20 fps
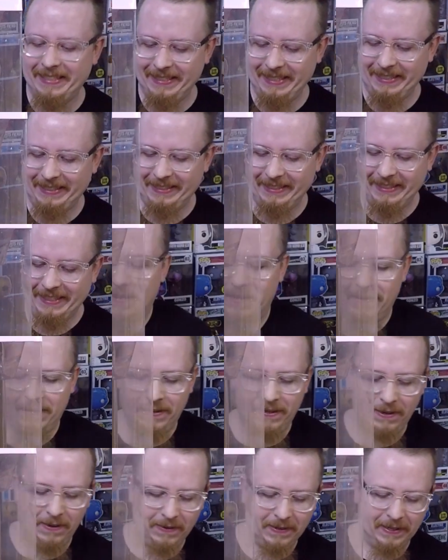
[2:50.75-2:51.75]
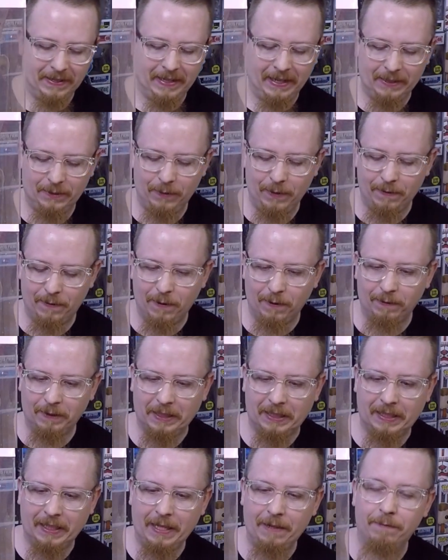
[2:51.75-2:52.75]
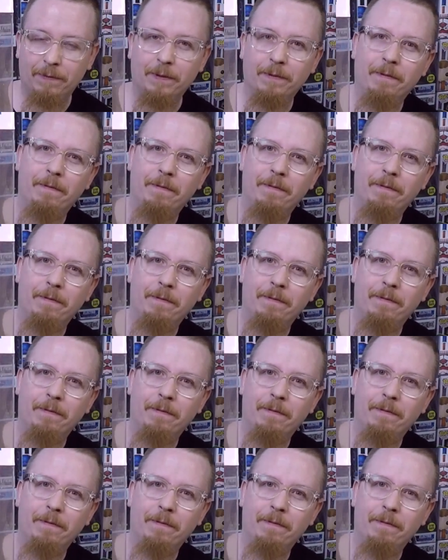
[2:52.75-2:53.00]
collection. Okay, next we have Corvus Glaive from